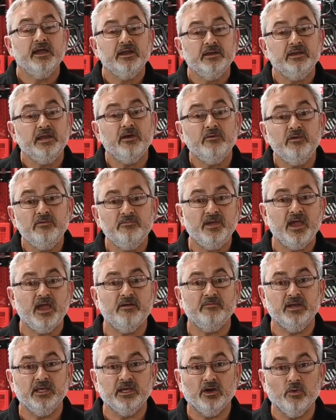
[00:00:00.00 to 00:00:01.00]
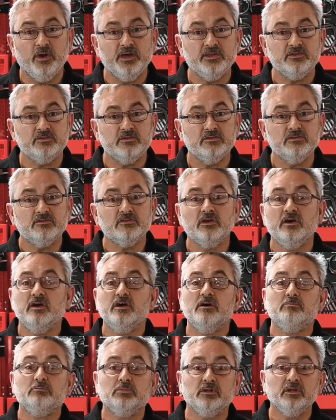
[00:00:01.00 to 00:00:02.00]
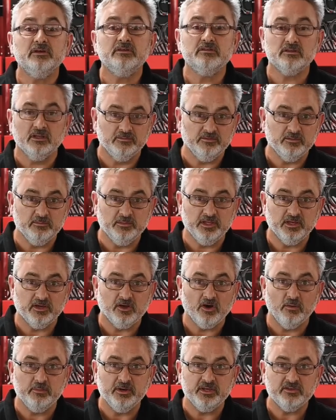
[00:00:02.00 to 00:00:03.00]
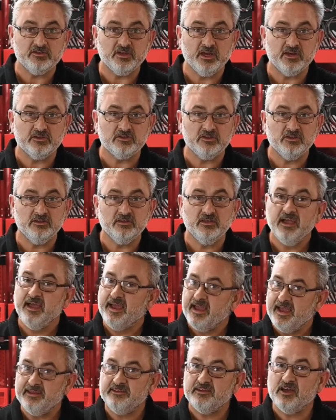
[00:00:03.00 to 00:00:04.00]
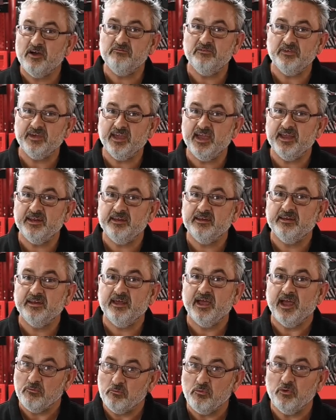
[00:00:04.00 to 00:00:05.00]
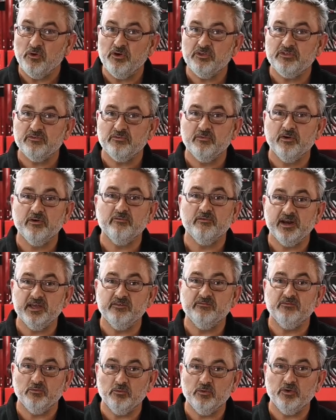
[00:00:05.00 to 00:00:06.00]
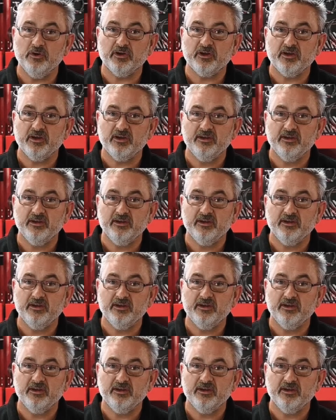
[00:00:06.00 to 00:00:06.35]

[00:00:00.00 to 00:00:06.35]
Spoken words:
Now if you have any questions, please leave them in the comments section and don't forget, at Wurth, we're ready for work.